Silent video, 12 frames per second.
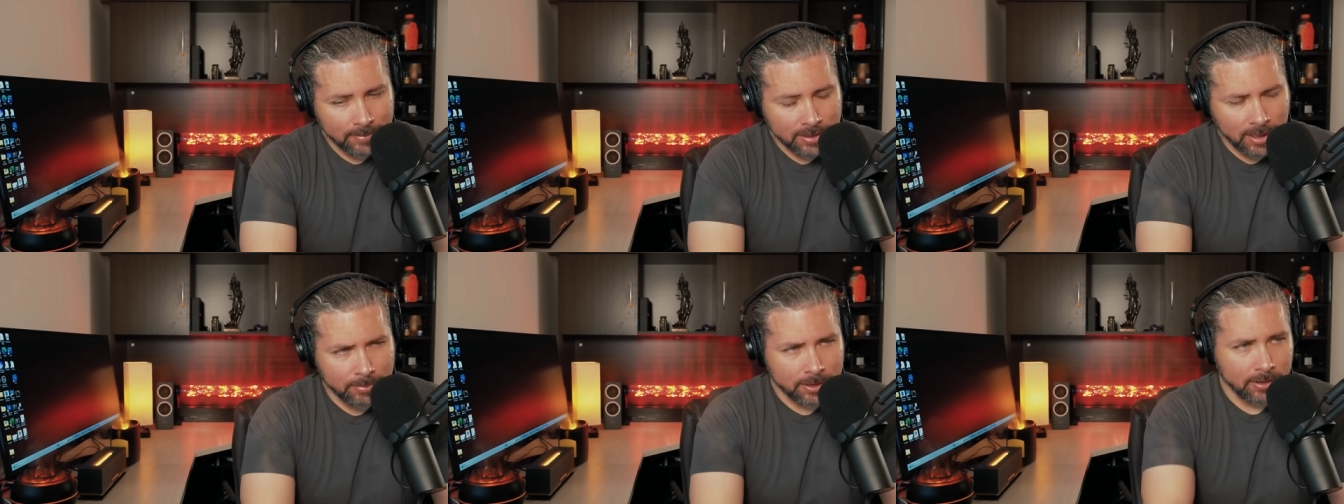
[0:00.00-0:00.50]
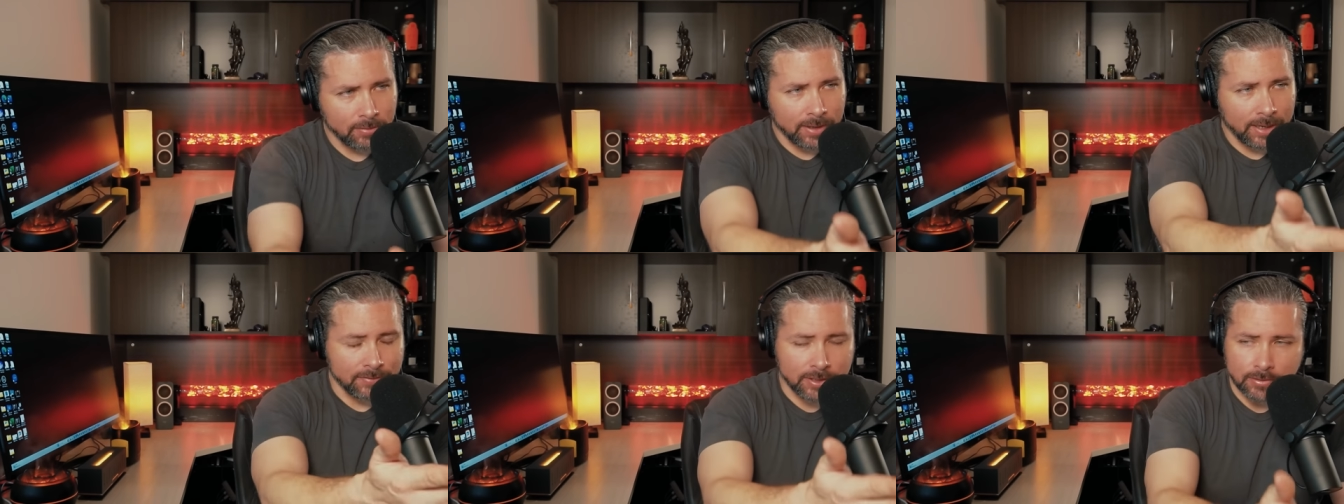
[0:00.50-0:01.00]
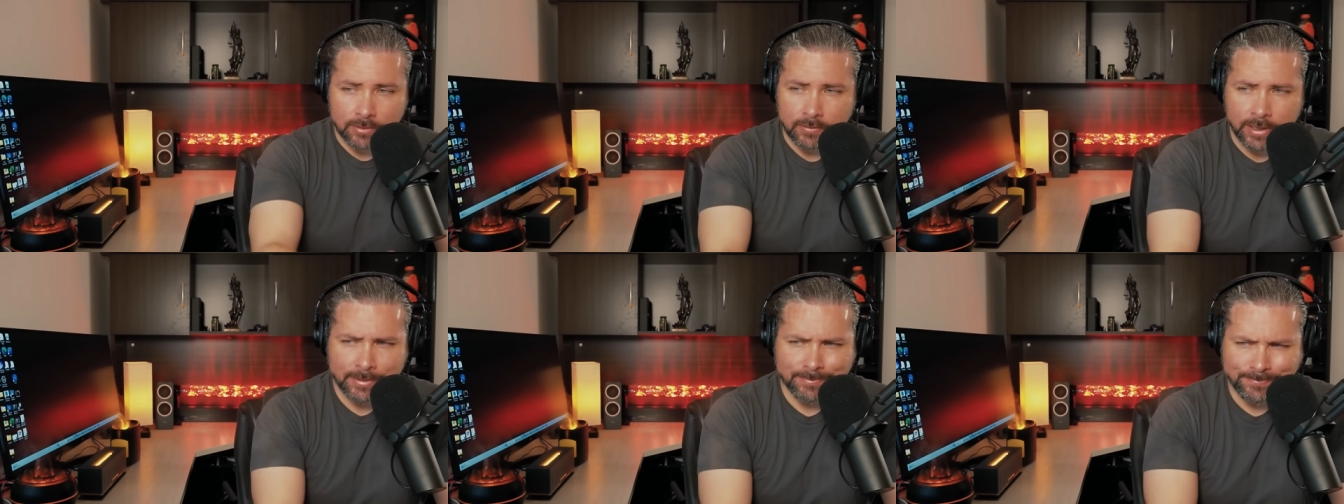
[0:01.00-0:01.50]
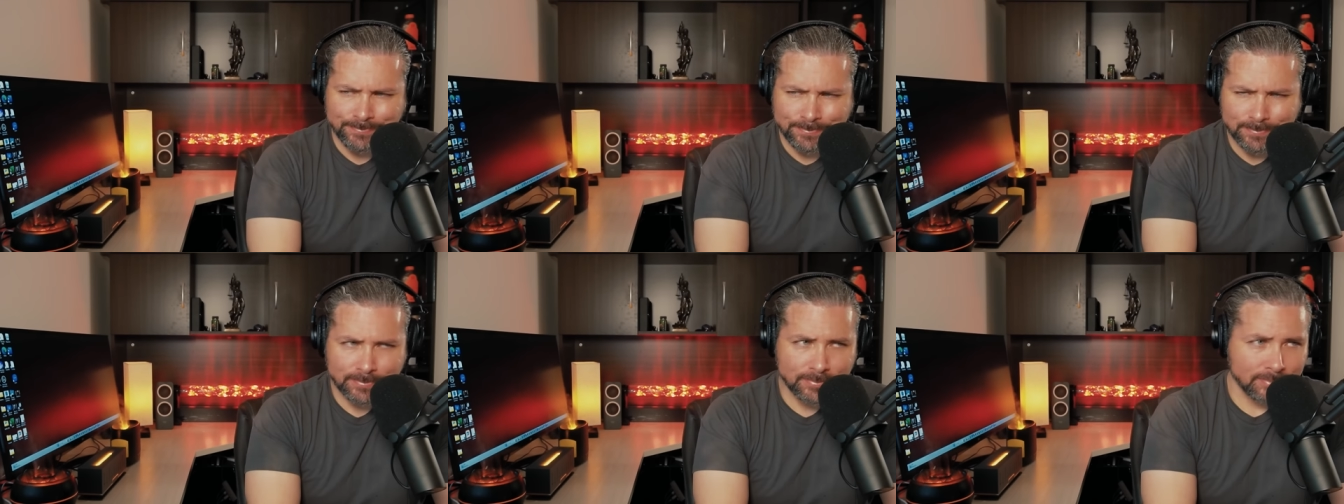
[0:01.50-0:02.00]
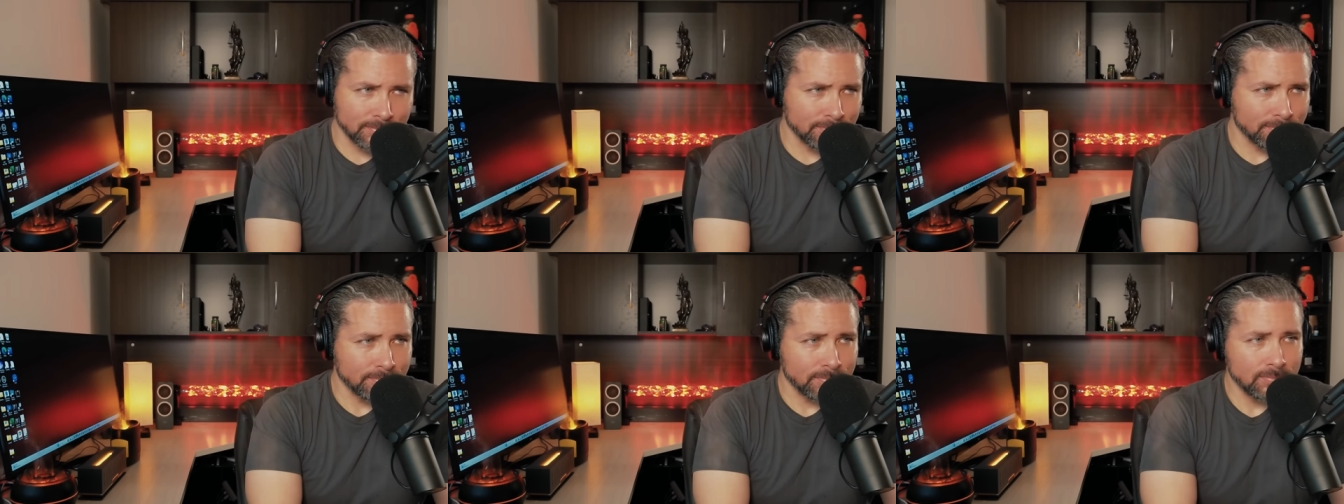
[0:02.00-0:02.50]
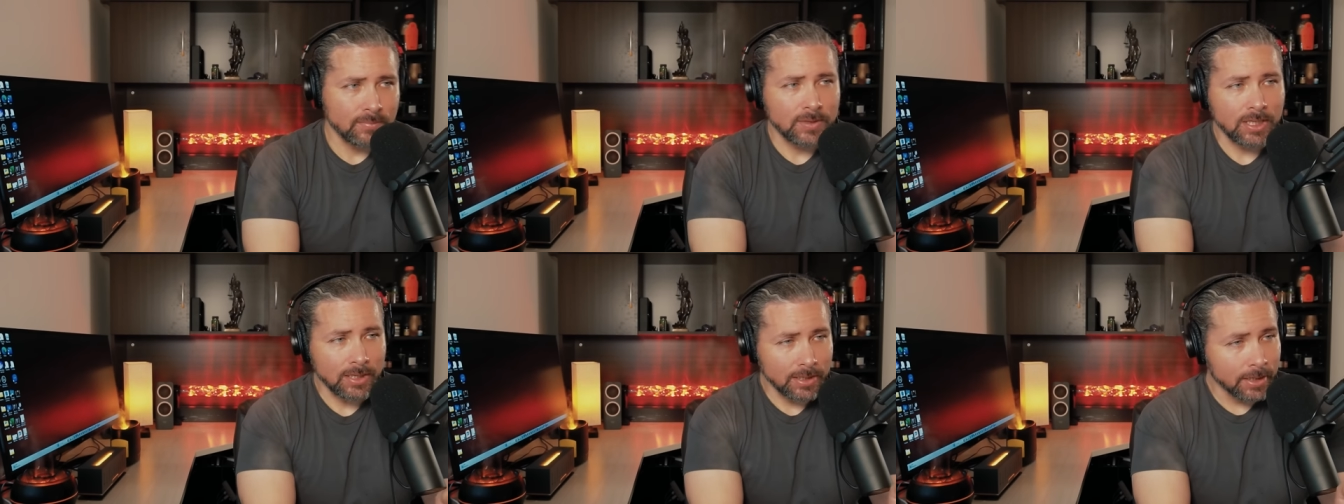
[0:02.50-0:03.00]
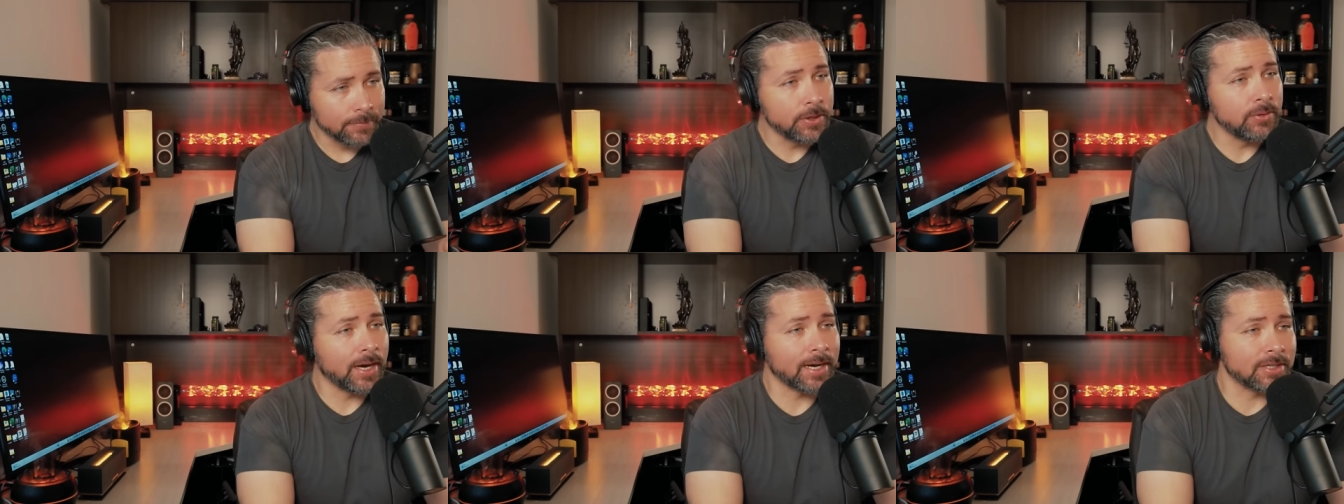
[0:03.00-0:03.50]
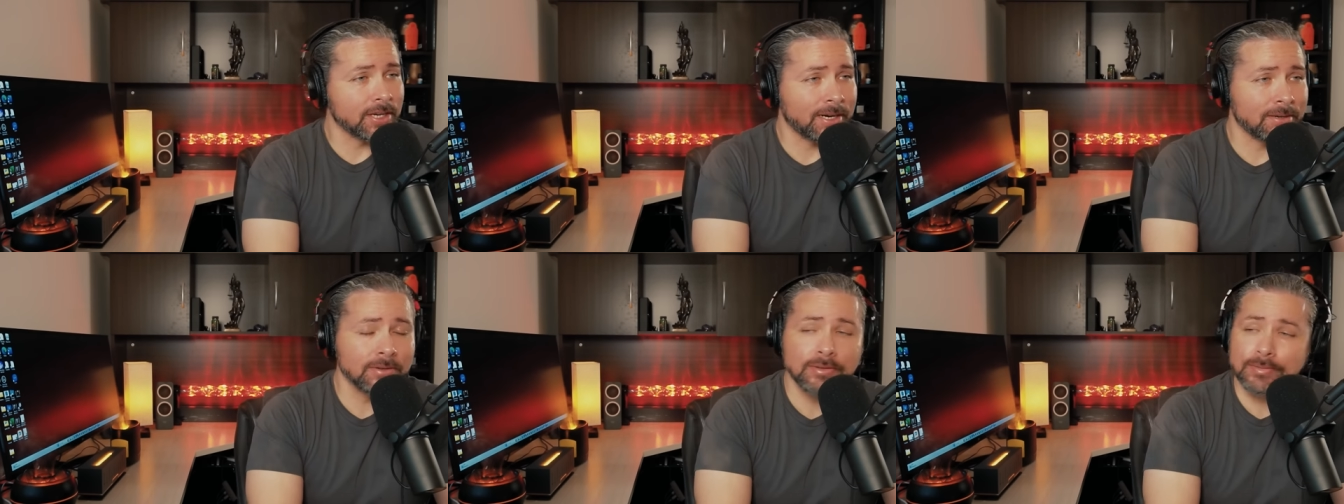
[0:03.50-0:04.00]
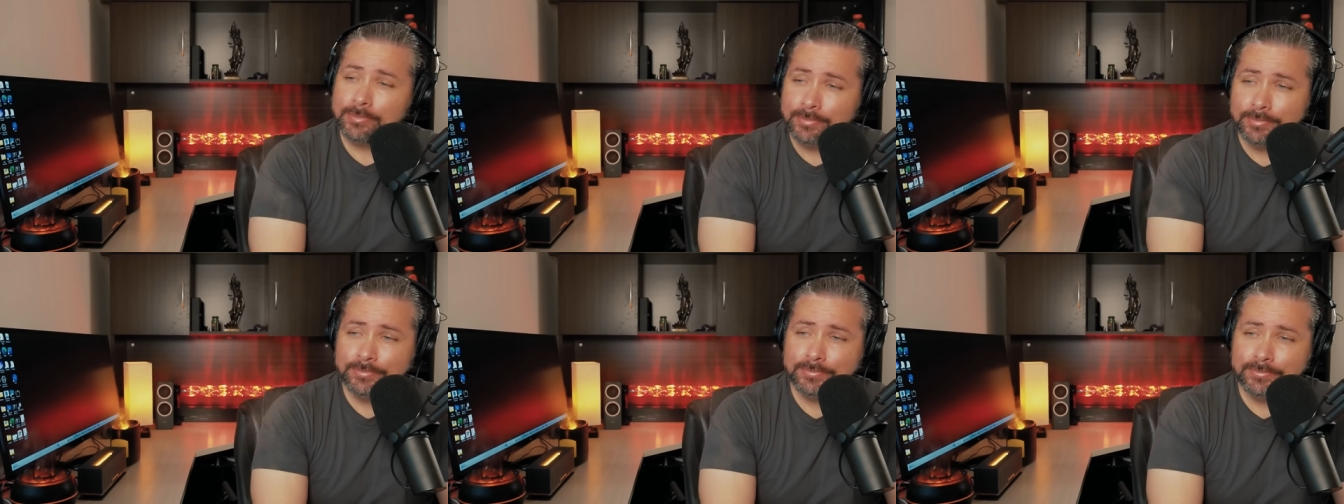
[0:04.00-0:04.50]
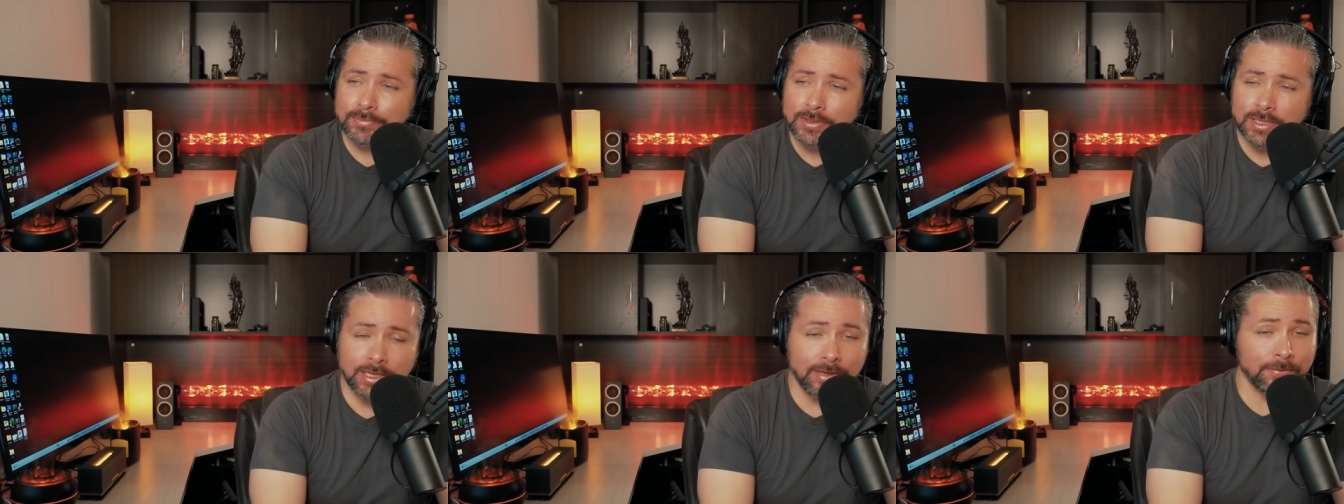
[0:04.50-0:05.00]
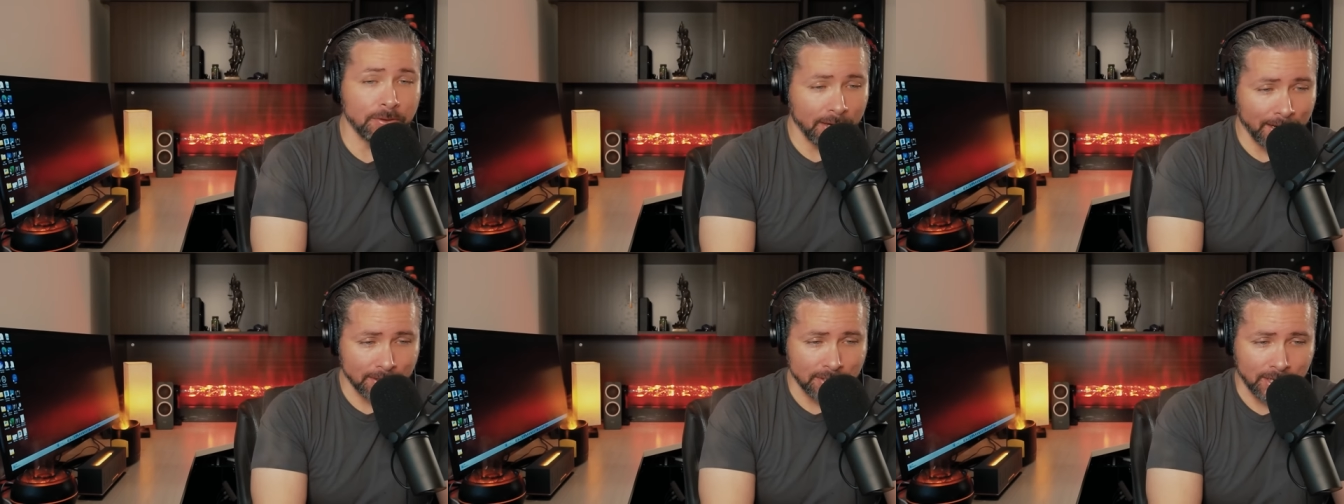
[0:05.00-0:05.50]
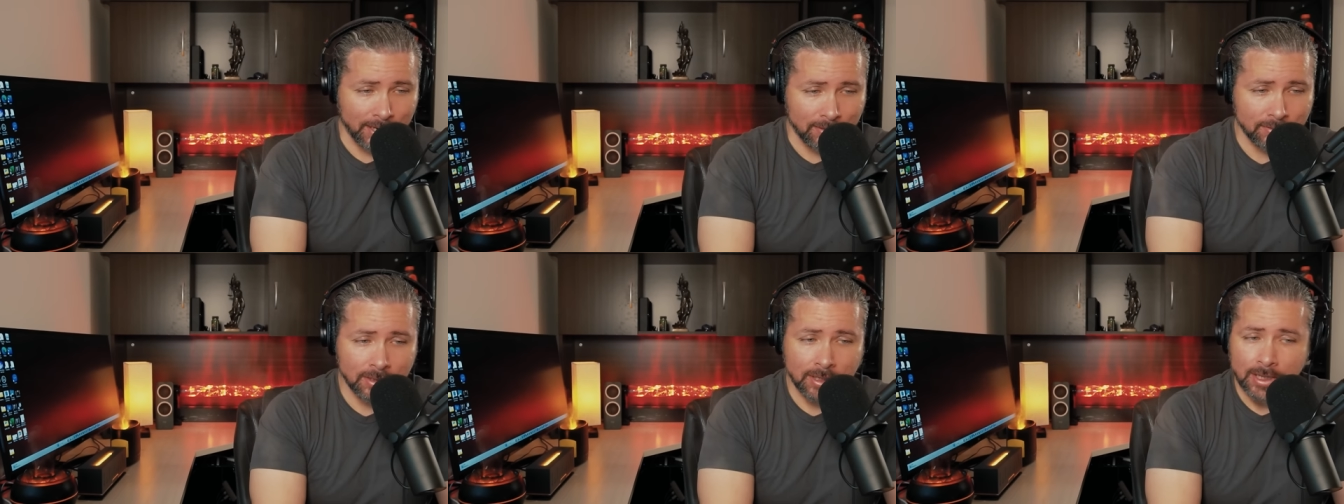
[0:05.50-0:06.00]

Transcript: Dominic, you don't have children, right? No, I do not. If you had a child, if you had a child,